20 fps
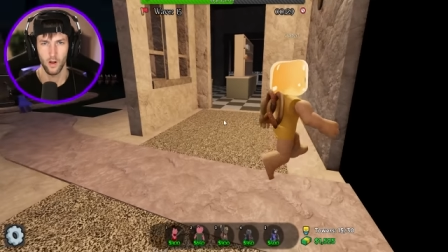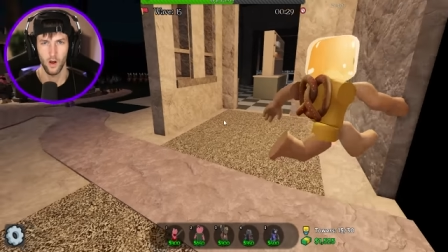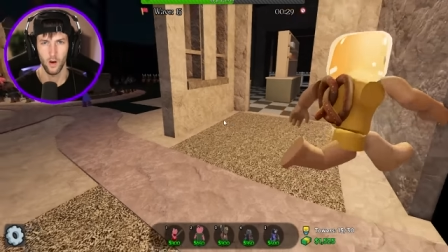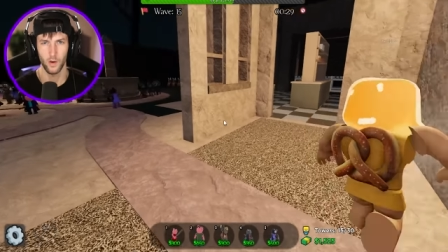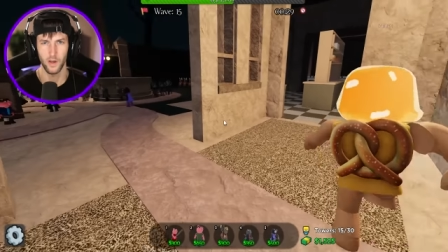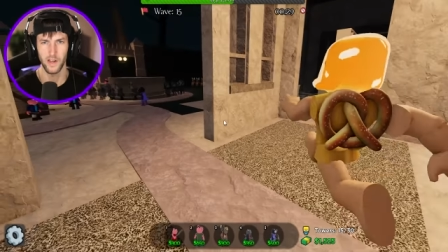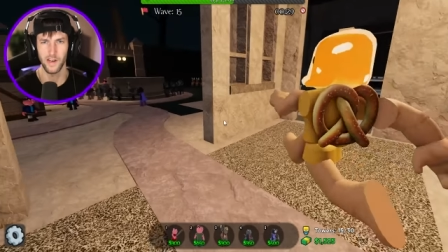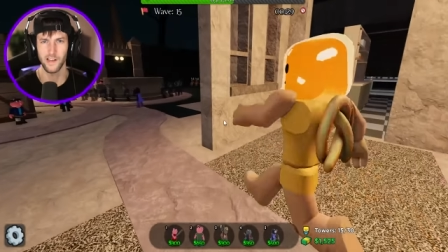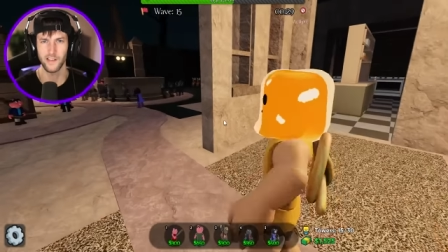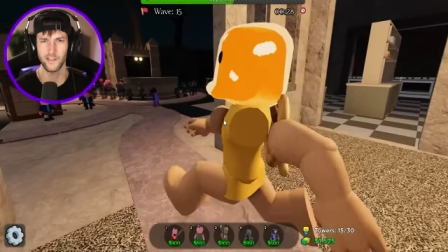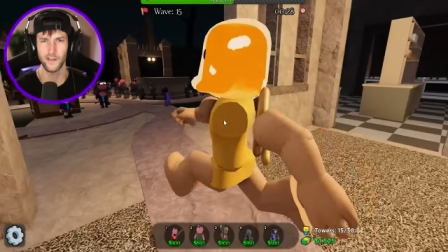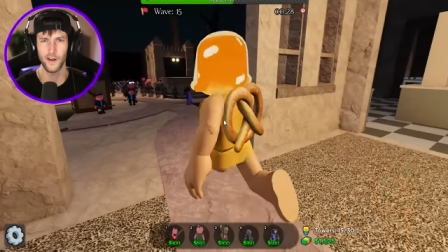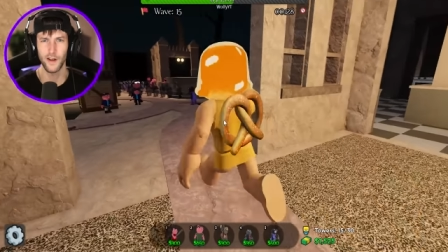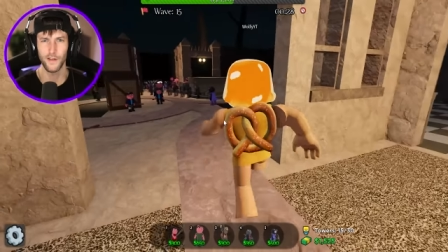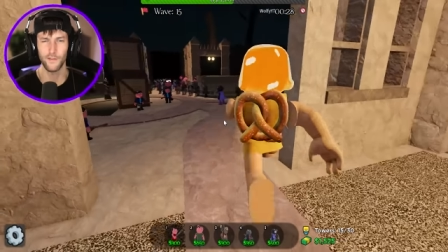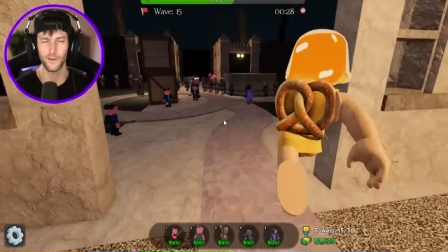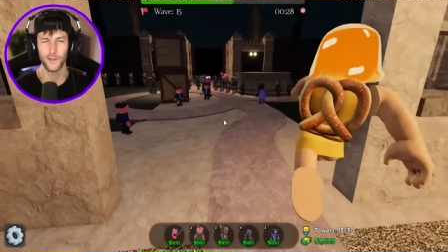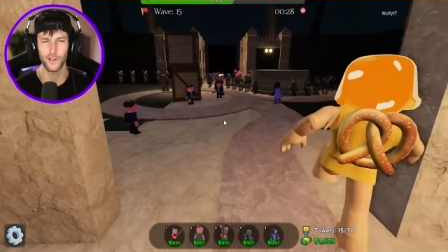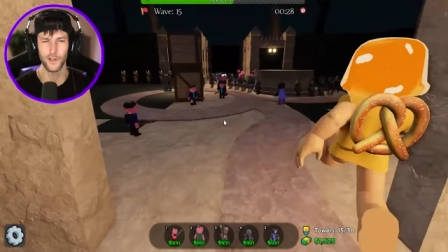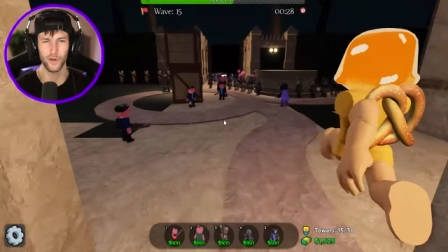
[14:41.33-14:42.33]
Oh, he doesn't
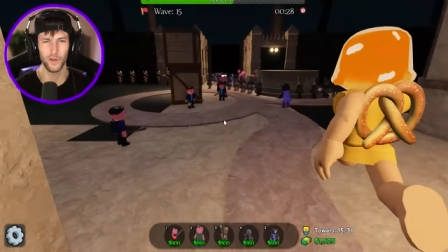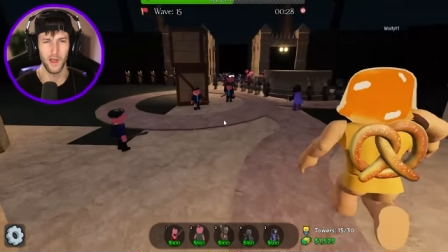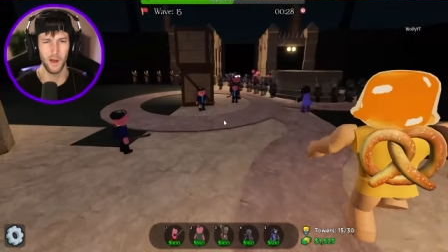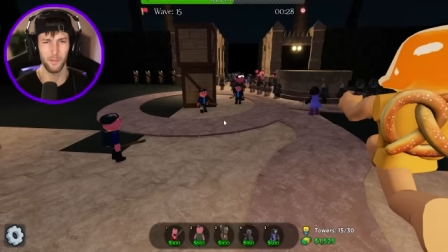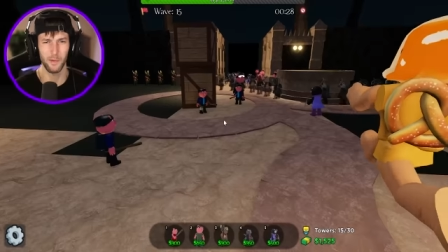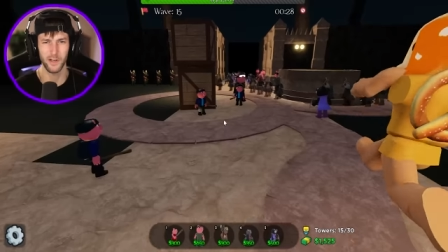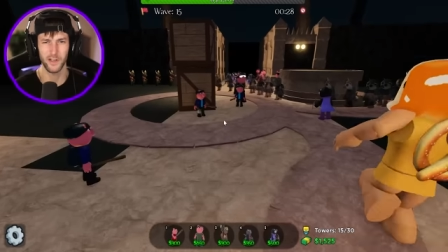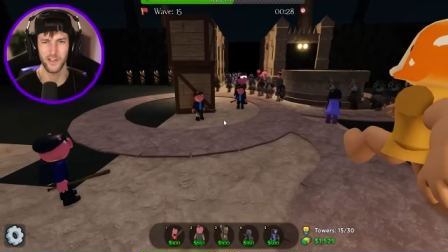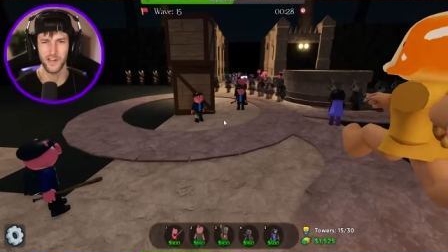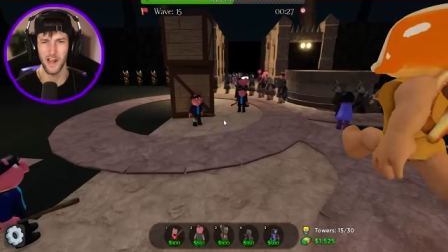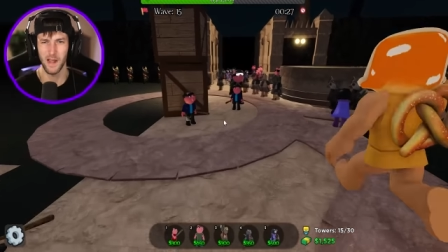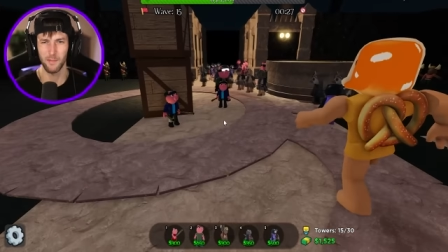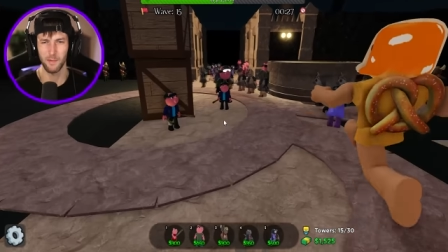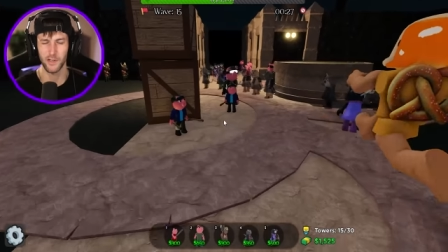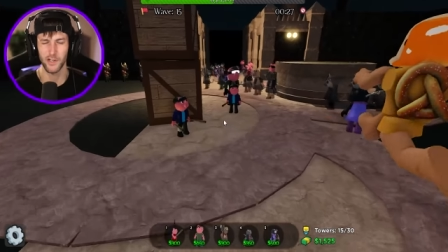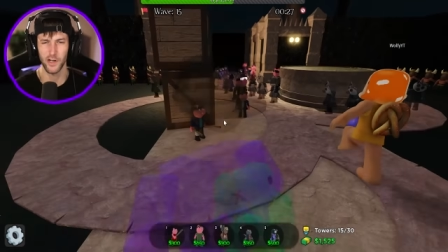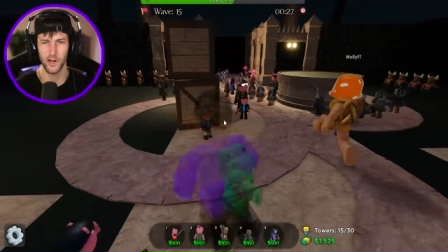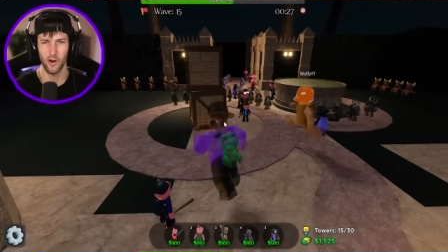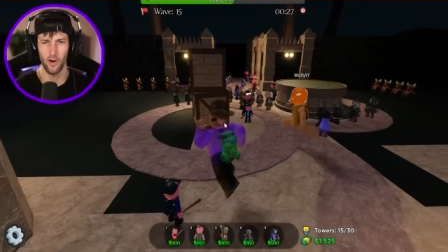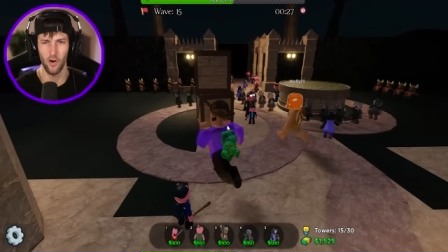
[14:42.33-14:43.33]
even do that much
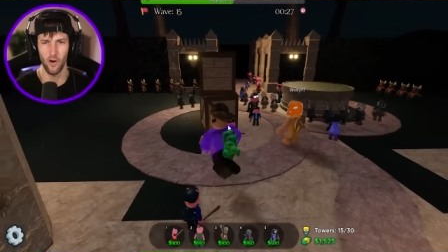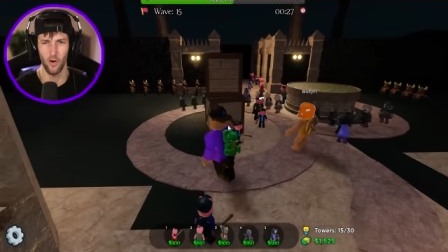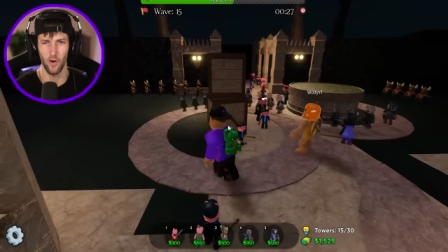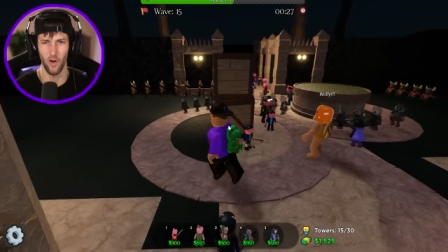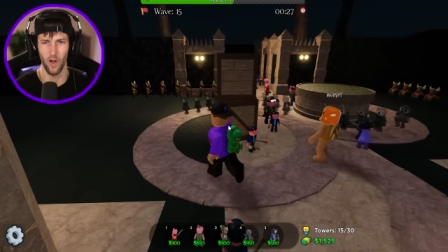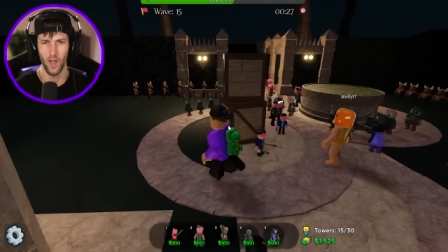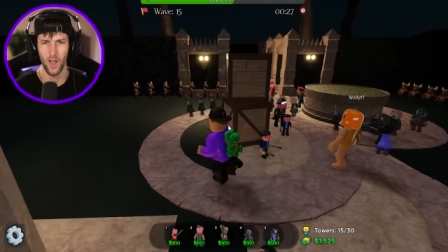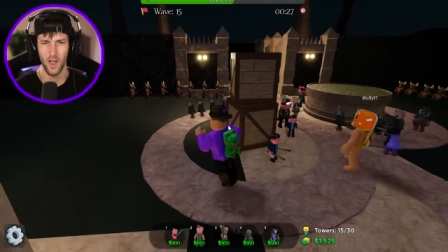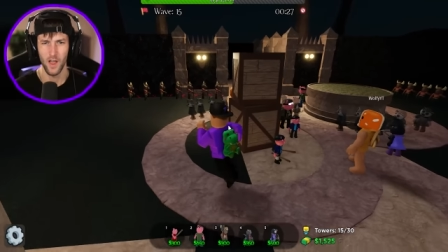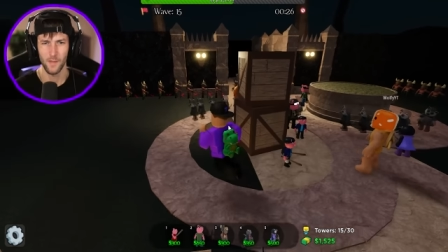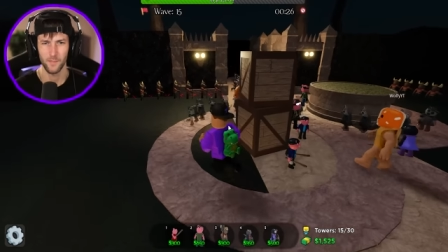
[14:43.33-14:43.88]
damage at all.